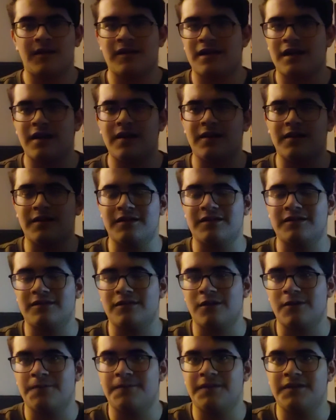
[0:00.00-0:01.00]
hell,
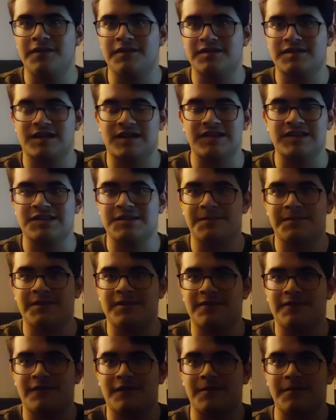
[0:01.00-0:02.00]
hopefully this gets to be
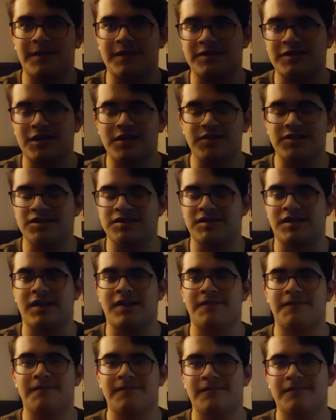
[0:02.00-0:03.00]
the film that changes
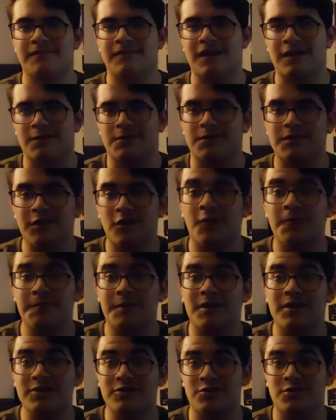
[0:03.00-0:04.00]
that. I really hope
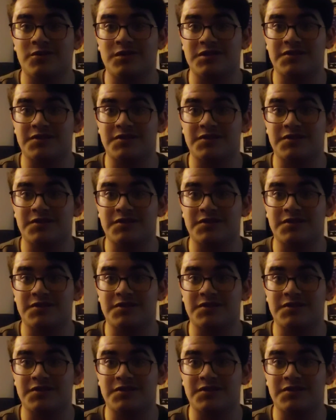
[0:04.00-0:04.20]
you all enjoyed